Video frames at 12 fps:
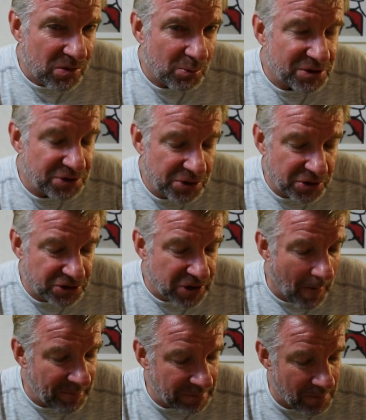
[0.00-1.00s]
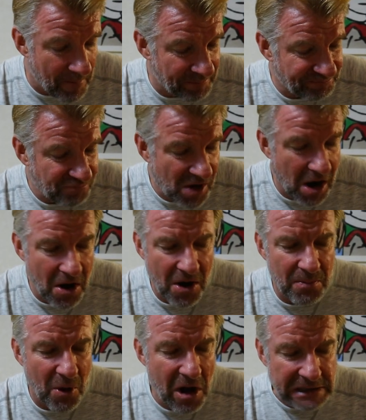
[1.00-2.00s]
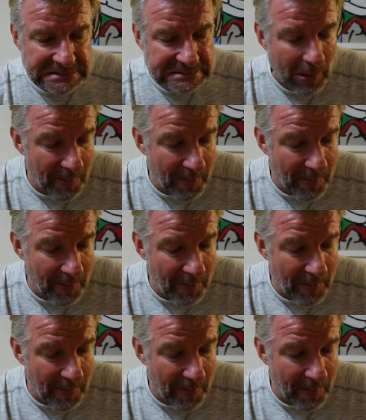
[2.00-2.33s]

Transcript: with noodles. Oh boy.